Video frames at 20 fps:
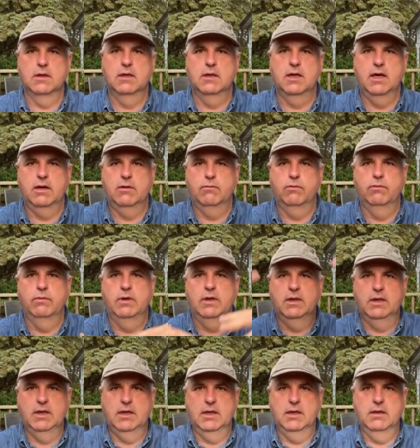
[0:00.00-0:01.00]
like
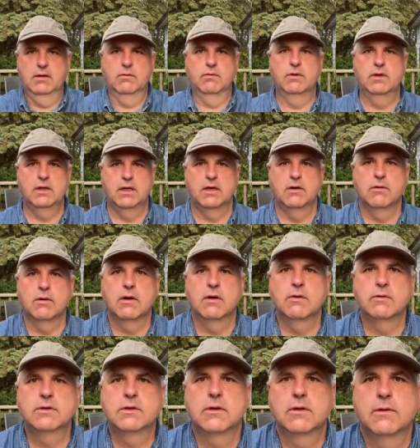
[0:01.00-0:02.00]
really, really
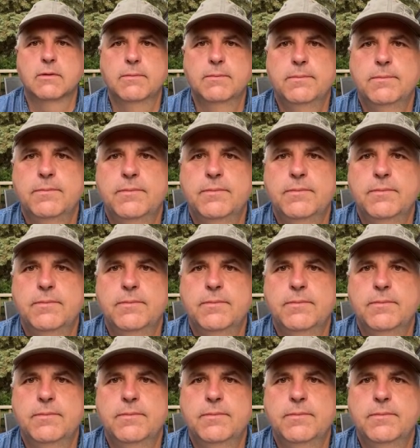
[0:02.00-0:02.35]
grow. So